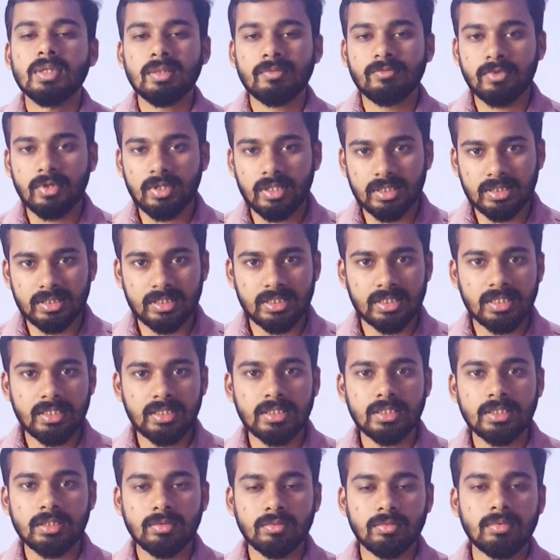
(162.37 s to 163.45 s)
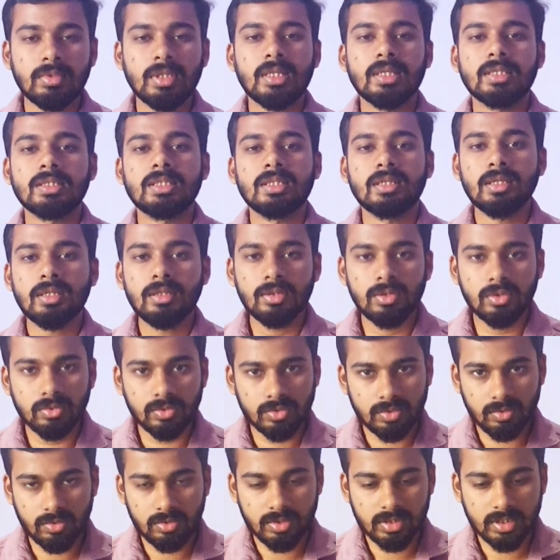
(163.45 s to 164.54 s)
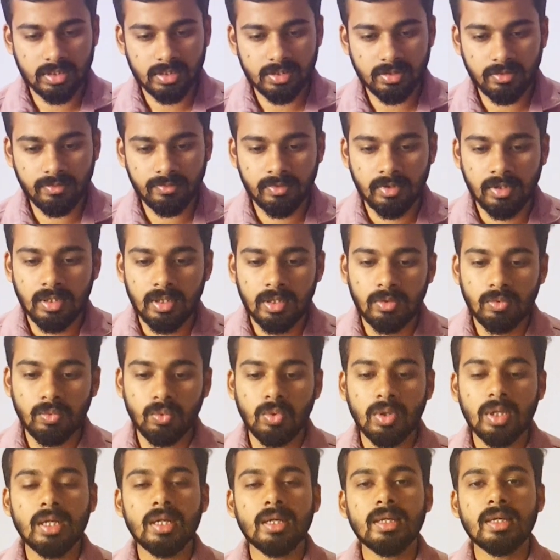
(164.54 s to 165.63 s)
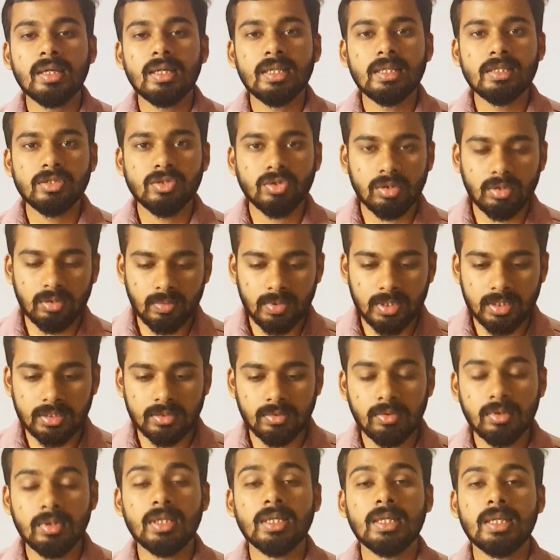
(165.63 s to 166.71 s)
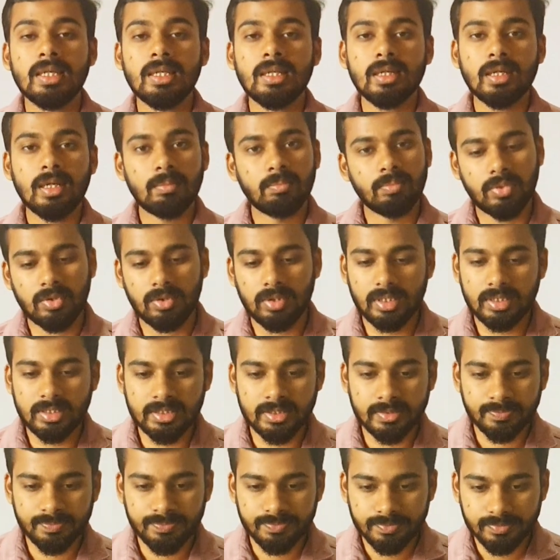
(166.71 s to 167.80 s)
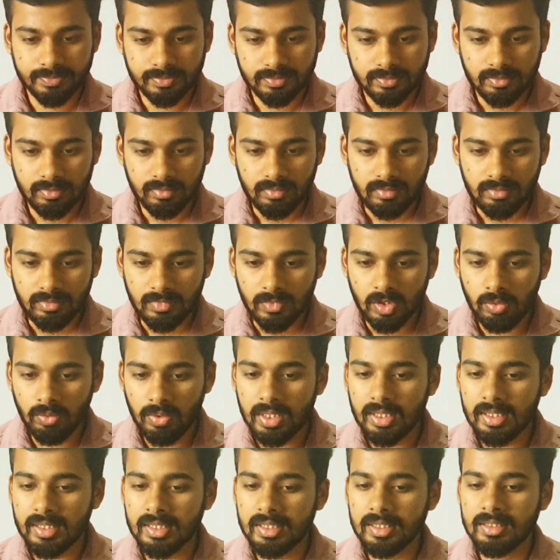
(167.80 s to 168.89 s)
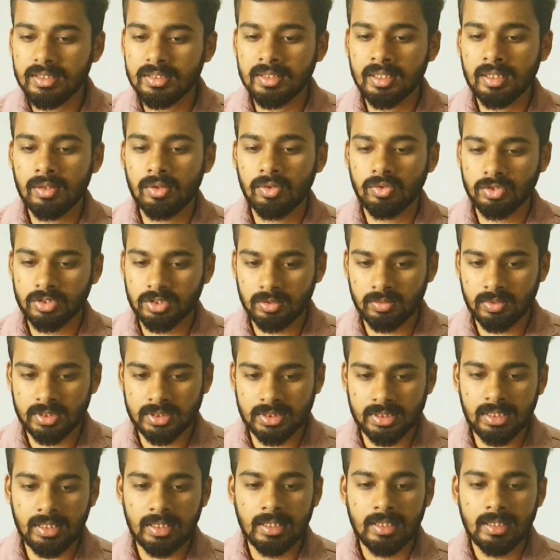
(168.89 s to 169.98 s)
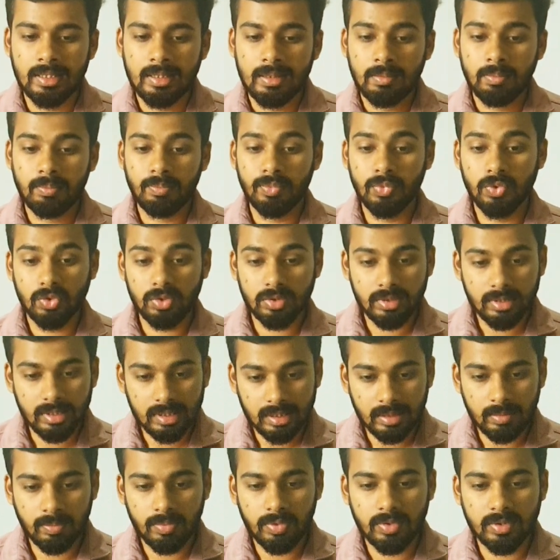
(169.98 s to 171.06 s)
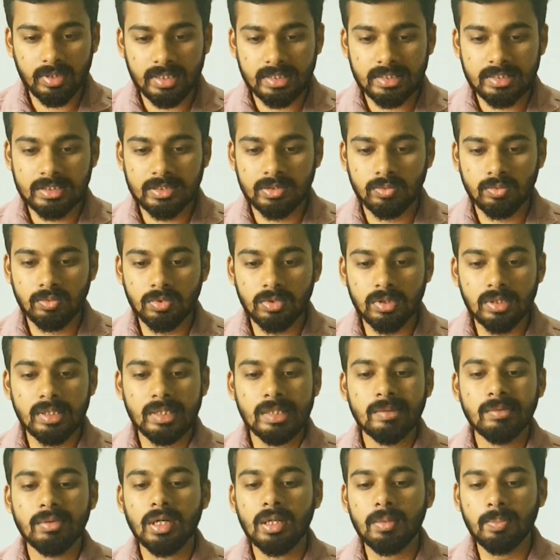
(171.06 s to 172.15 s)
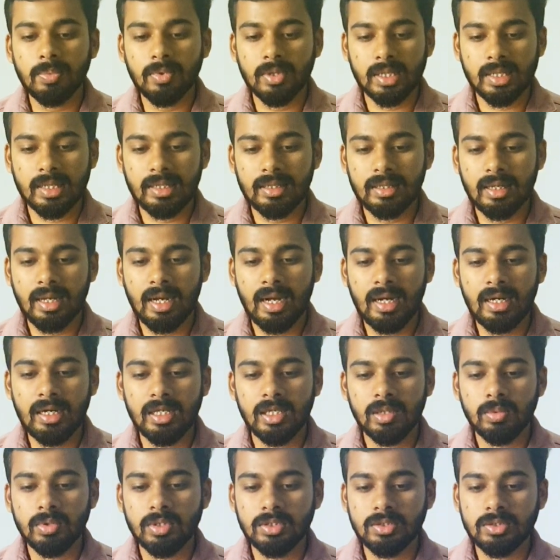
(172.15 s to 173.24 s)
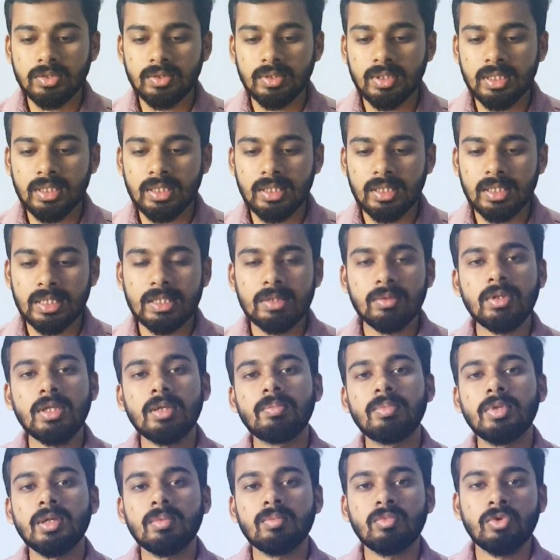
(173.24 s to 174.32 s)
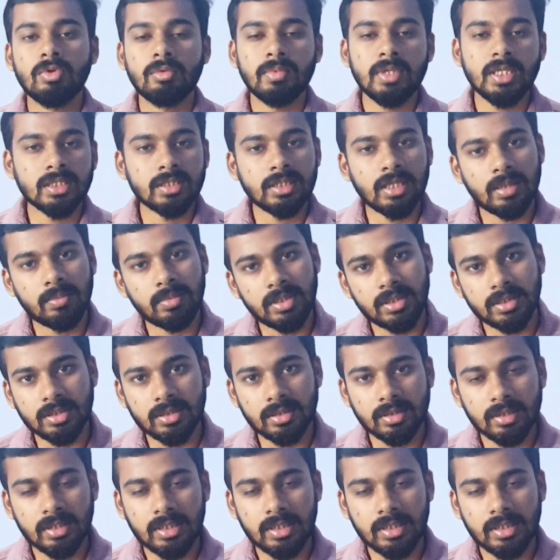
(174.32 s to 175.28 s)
For instance, we consider two solutions of volatile solvent, volatile components. When taken in a closed vessel, both the components would evaporate and eventually equilibrium would be established.